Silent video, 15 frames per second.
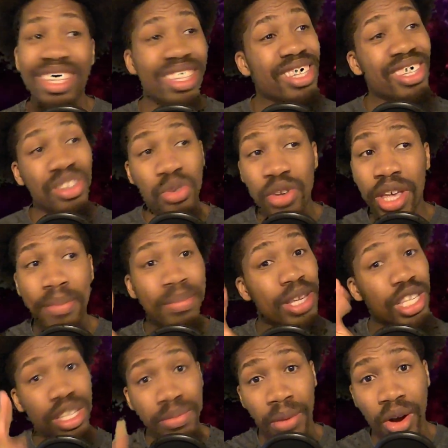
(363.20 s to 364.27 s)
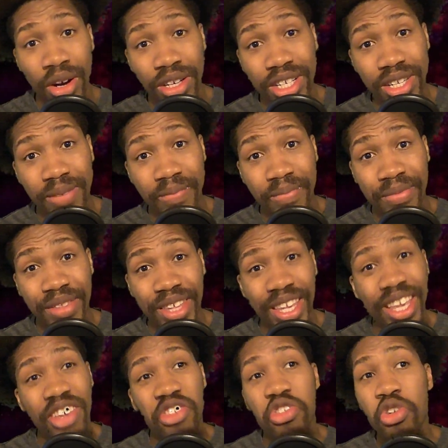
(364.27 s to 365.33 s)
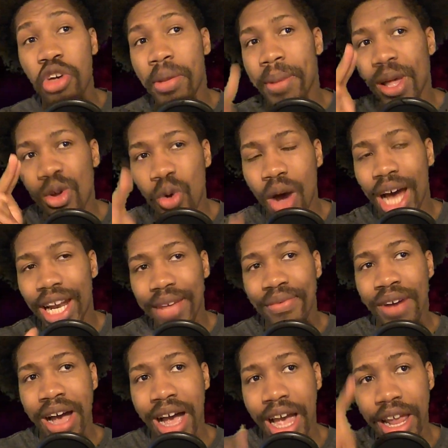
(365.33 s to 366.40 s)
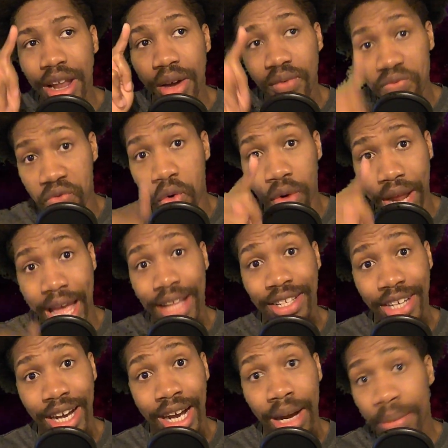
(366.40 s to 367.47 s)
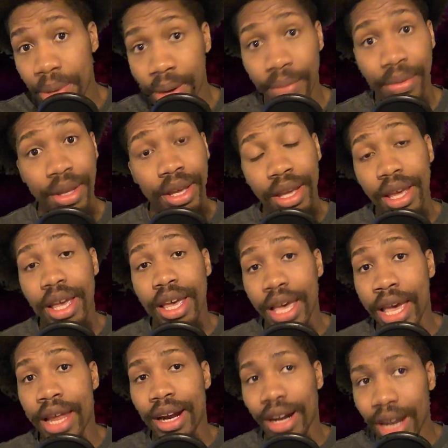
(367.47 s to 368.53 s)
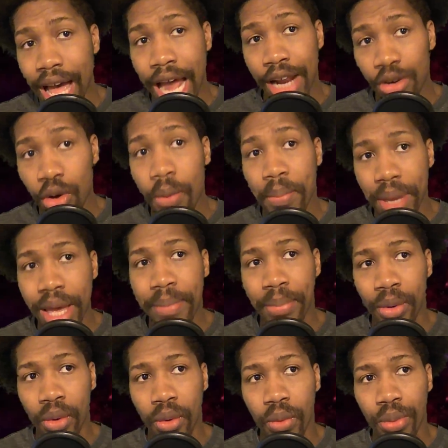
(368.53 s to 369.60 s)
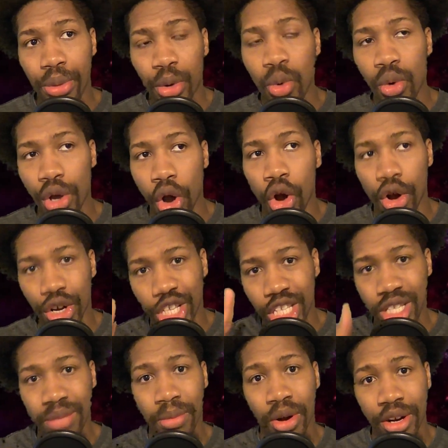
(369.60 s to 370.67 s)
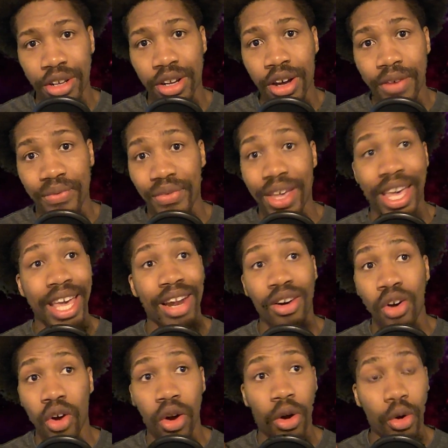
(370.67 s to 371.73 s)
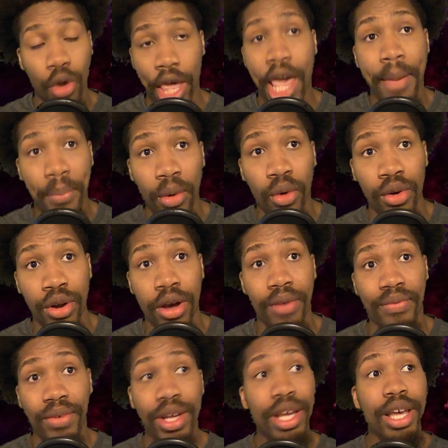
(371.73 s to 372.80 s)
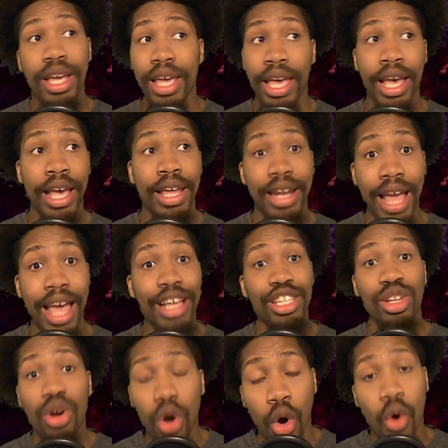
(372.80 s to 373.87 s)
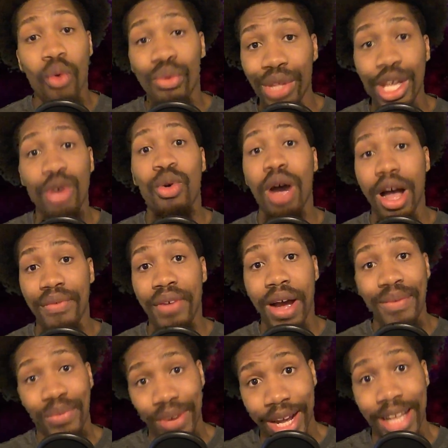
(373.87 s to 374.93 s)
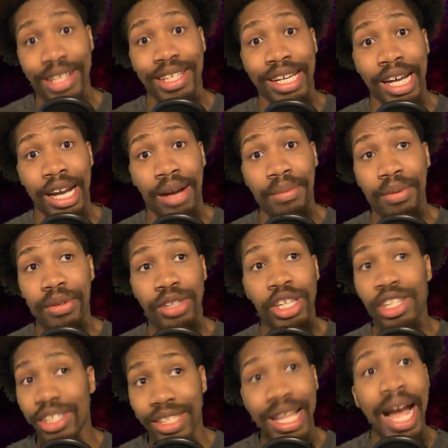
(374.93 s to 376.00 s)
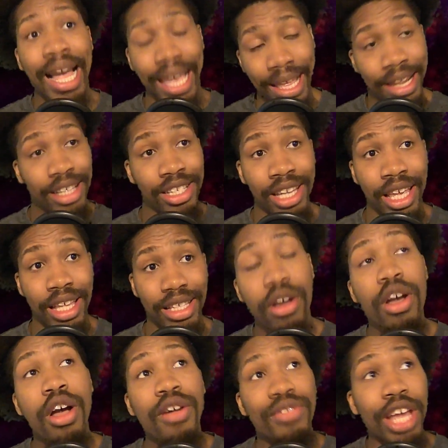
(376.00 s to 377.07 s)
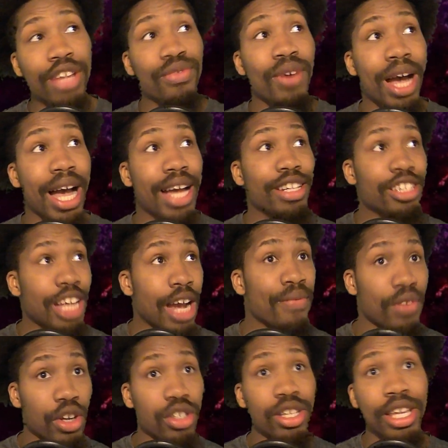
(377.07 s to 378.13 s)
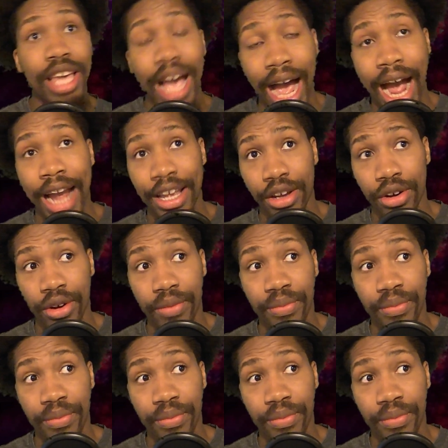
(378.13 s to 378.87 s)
you can be smart, you can be qualified for that job. And a lot of those people who are smart enough and are capable enough and that is overly qualified for that job, they're just not getting a chance. That's why diversity hire